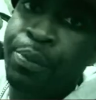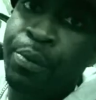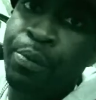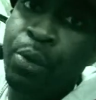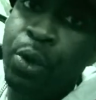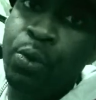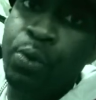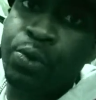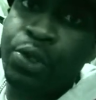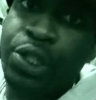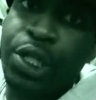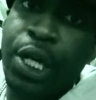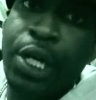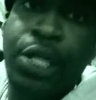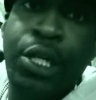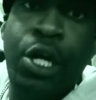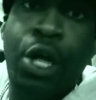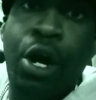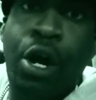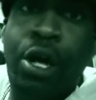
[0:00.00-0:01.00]
promote
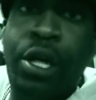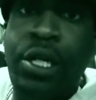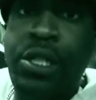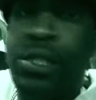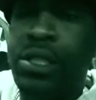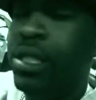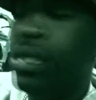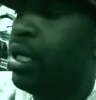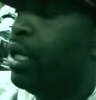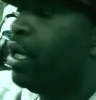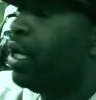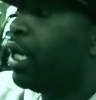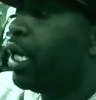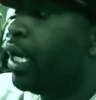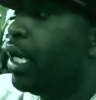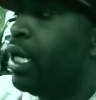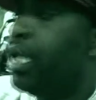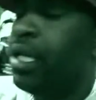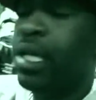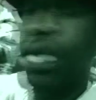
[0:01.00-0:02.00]
shady artists
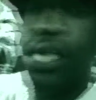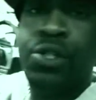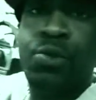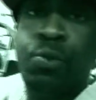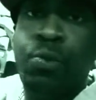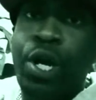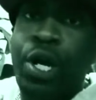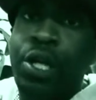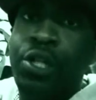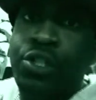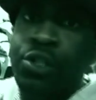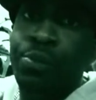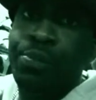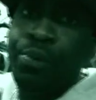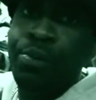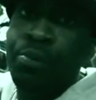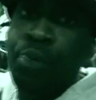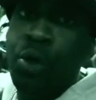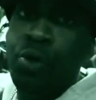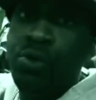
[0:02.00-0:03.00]
and as well as to
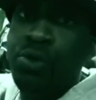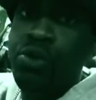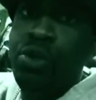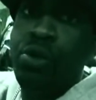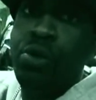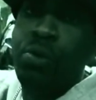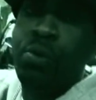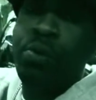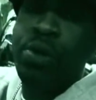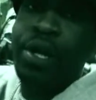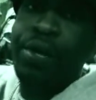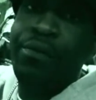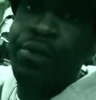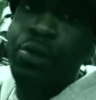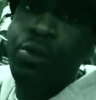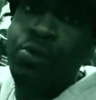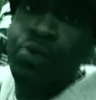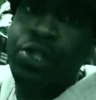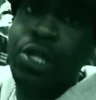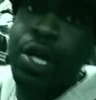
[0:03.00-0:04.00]
promote, you know, whatever
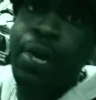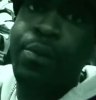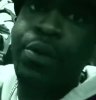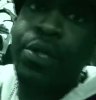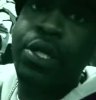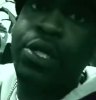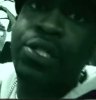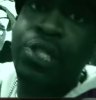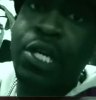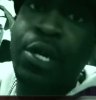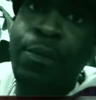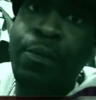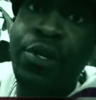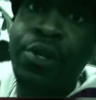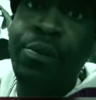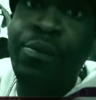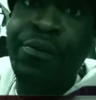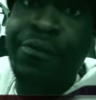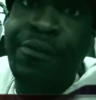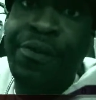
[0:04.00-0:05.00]
news coming. Because
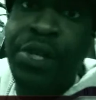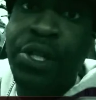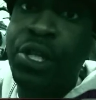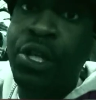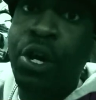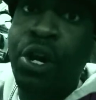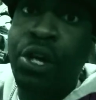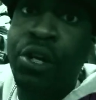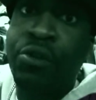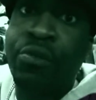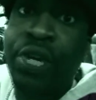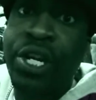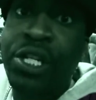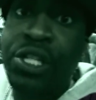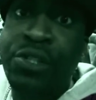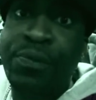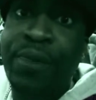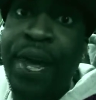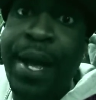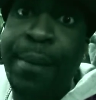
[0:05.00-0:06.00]
Eminem and 50 are the
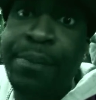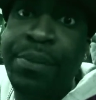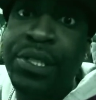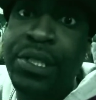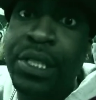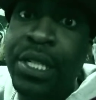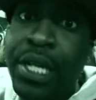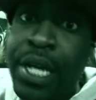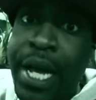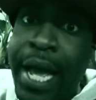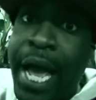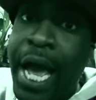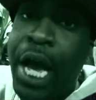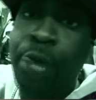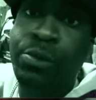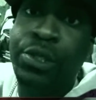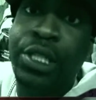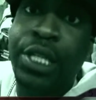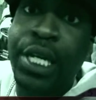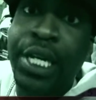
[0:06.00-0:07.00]
greatest rappers
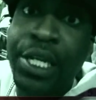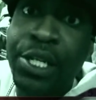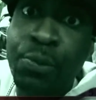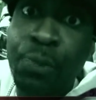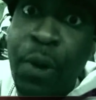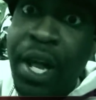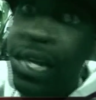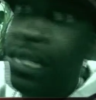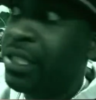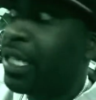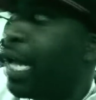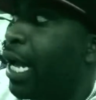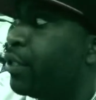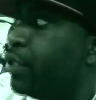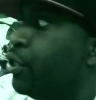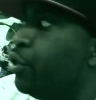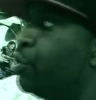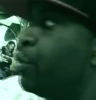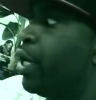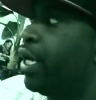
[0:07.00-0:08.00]
out there, as well as
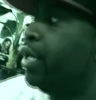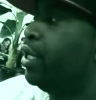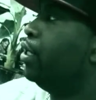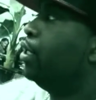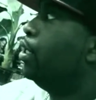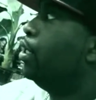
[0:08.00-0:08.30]
Dr. Dre.